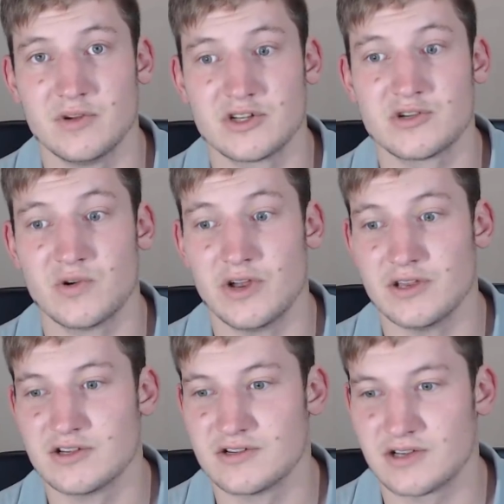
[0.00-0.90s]
destroy a
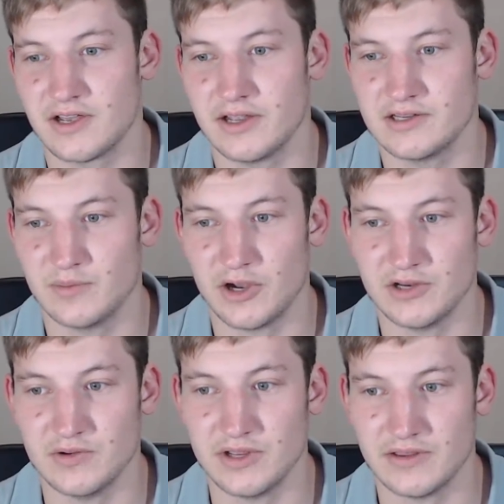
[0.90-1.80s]
society by
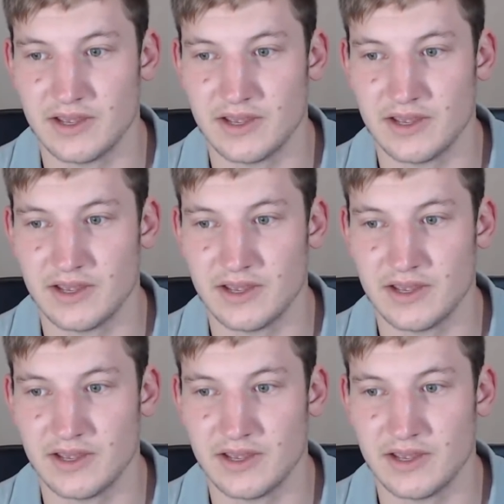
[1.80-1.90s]
doing